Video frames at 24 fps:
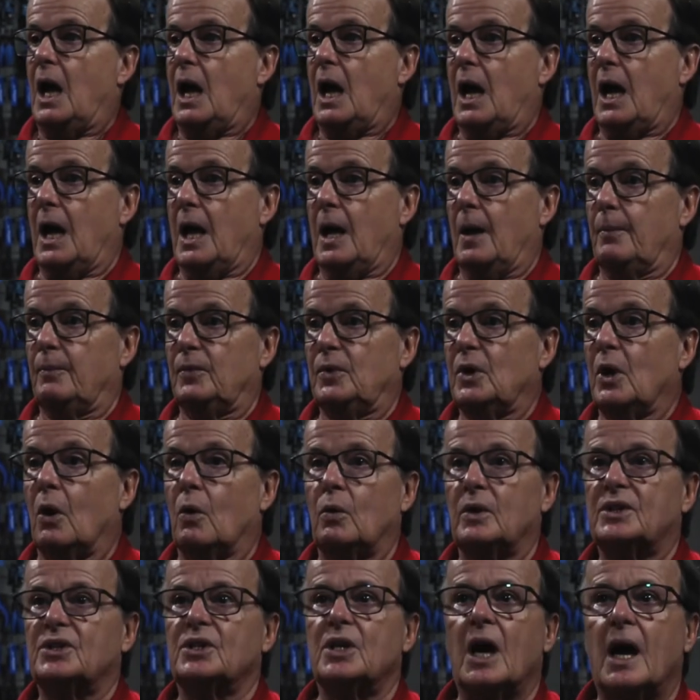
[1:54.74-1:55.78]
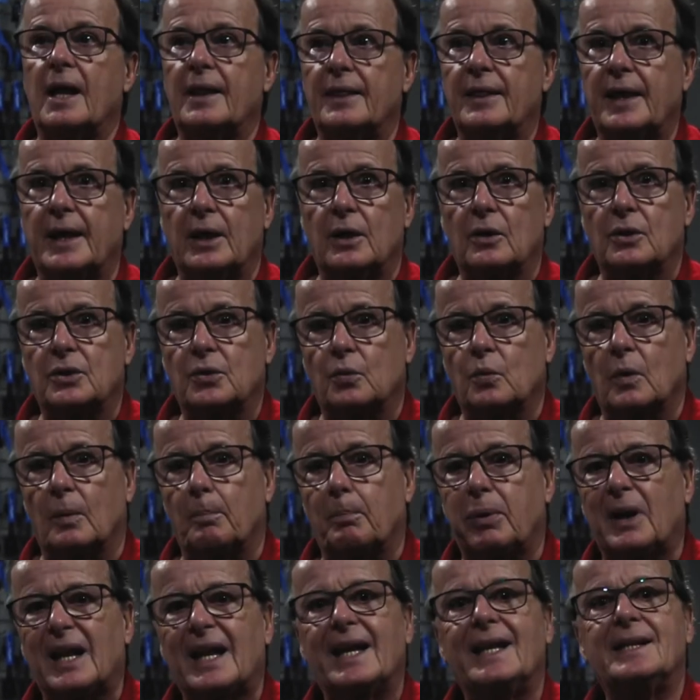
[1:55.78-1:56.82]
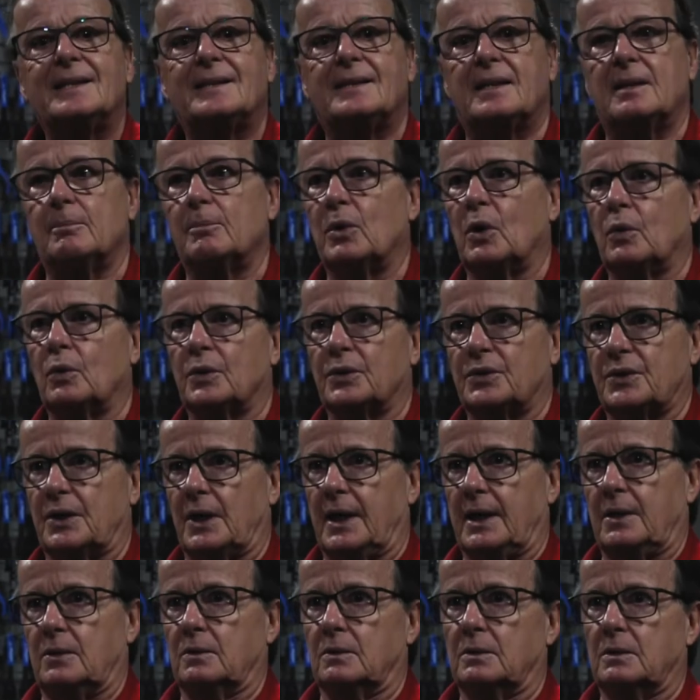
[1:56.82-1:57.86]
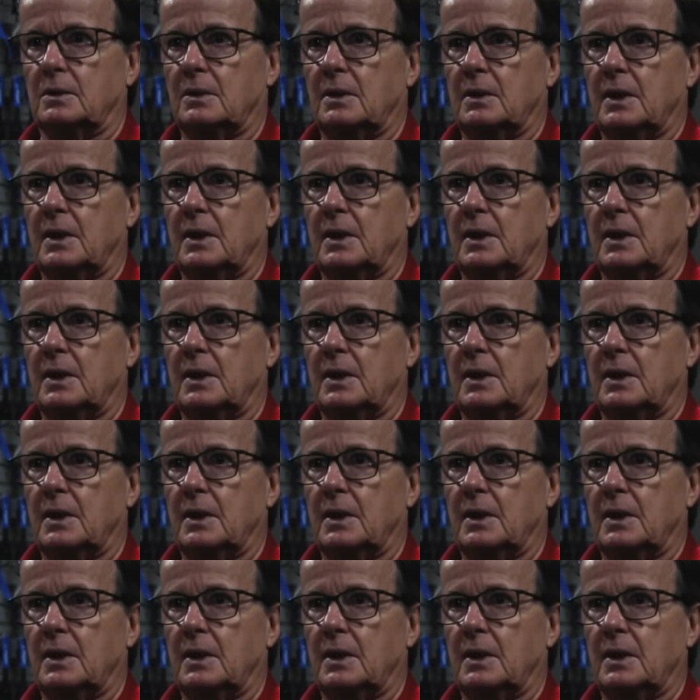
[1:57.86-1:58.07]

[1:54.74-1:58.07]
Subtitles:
no, it's not there to replace the motorcycle.